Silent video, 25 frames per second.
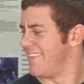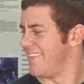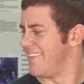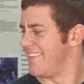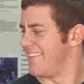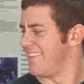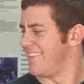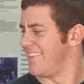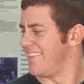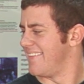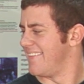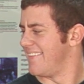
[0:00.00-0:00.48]

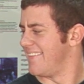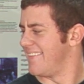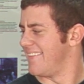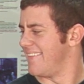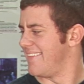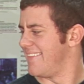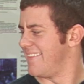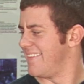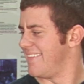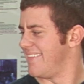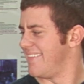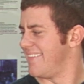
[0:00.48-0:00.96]

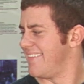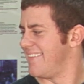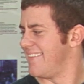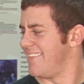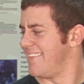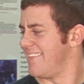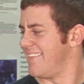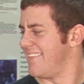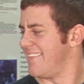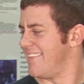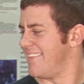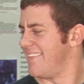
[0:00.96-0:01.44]

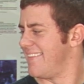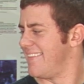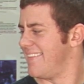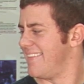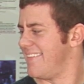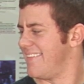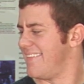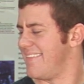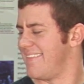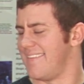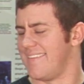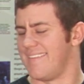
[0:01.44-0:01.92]

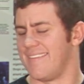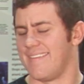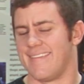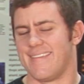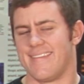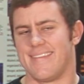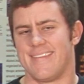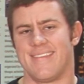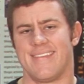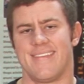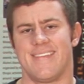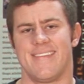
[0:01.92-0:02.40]

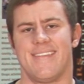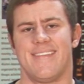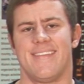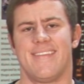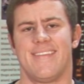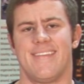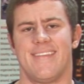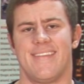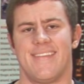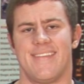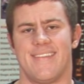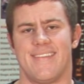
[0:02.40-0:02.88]

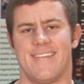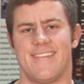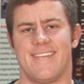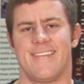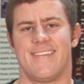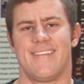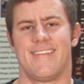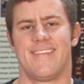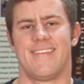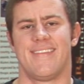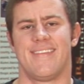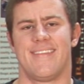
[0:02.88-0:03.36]

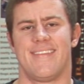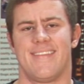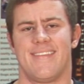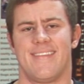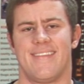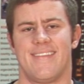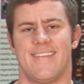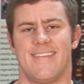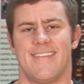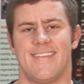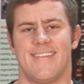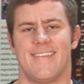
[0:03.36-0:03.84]

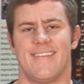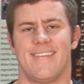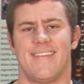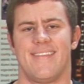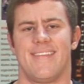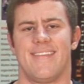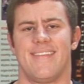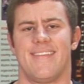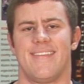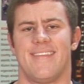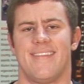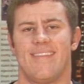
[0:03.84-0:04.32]

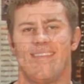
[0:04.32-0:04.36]
[no speech]